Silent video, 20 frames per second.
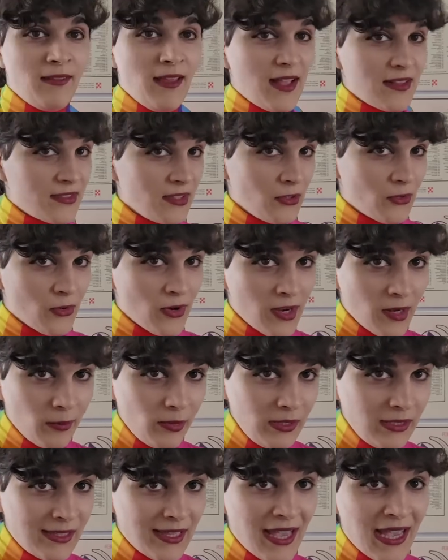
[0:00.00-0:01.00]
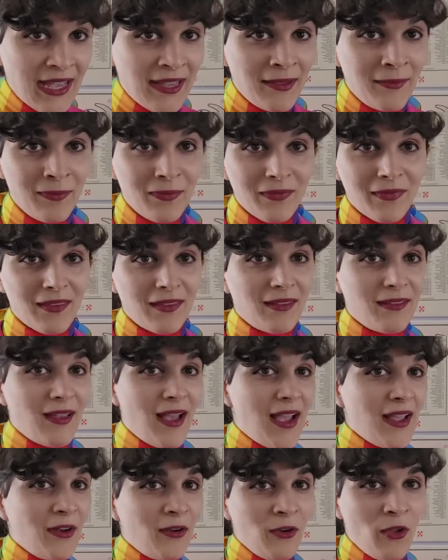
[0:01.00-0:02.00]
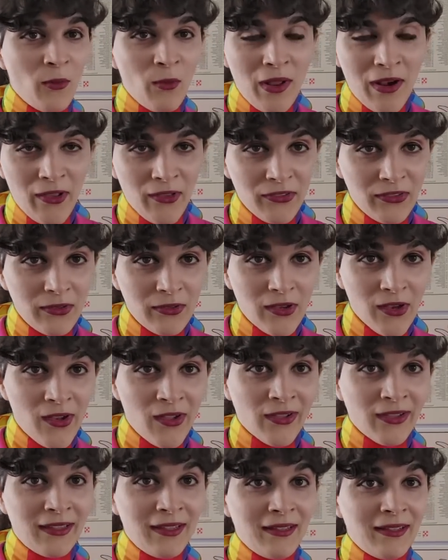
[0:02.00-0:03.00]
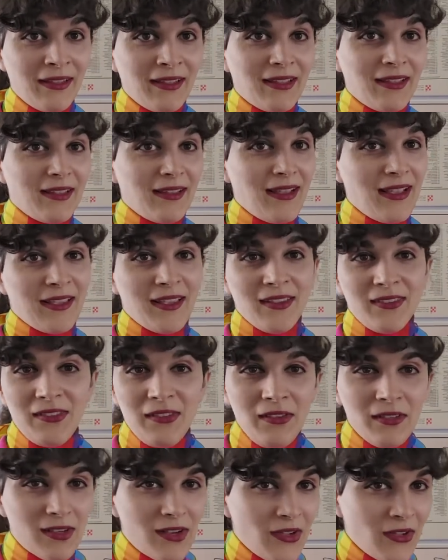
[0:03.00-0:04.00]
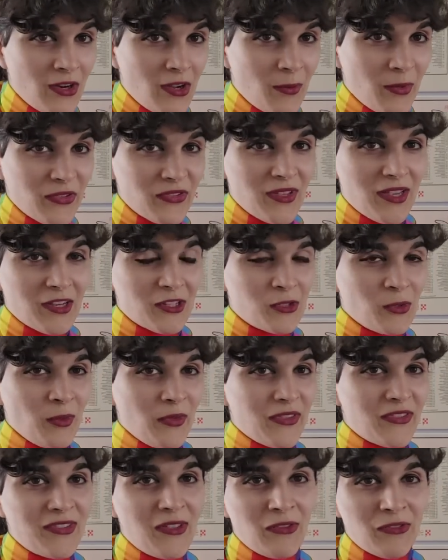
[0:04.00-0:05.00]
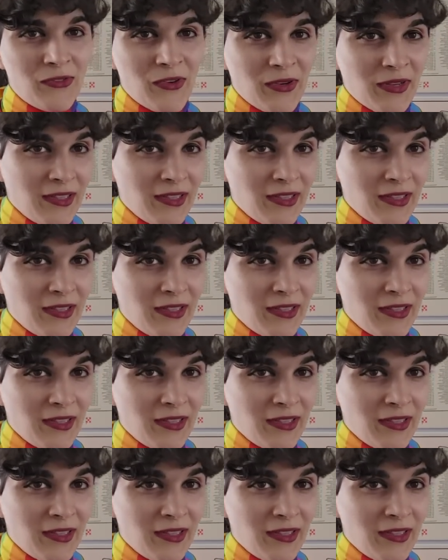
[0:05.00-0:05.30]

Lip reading: That's incredibly gay. I don't know what else you call it. I guess you can call it homosexual. It sounds